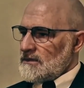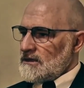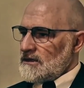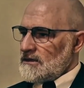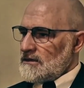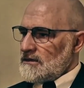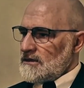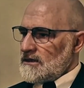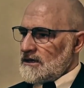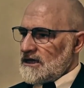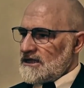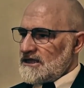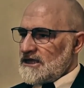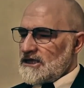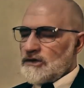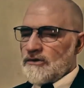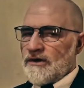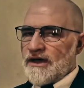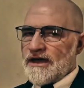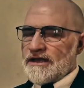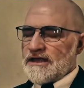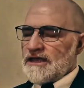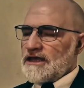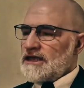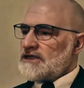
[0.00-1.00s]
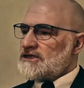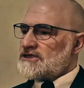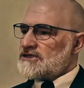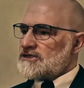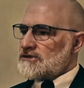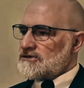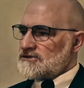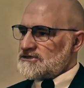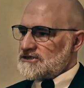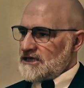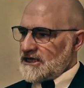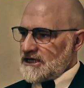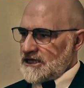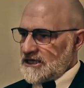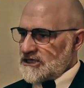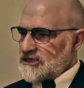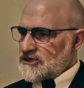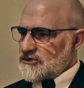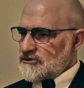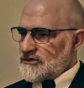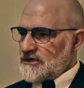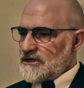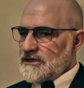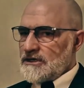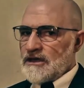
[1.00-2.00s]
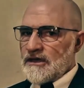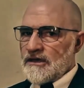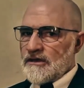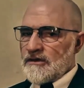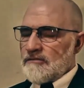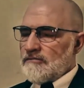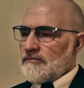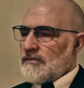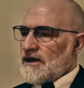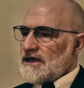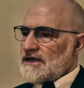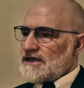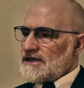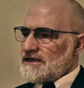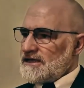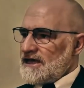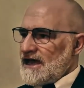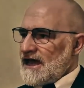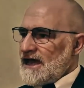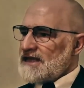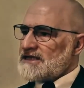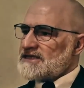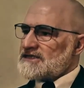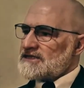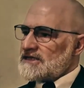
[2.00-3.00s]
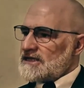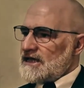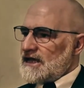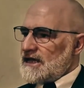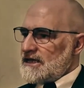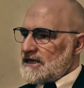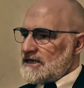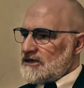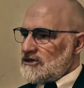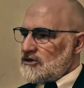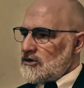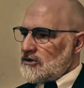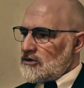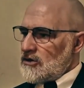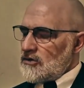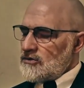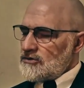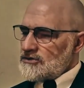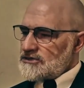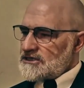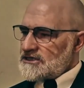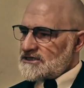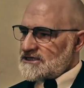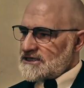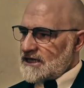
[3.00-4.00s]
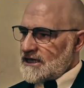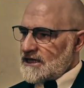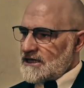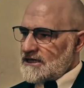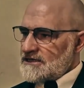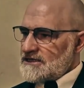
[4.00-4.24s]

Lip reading: And then you add insult to injury by gaslighting your whole society.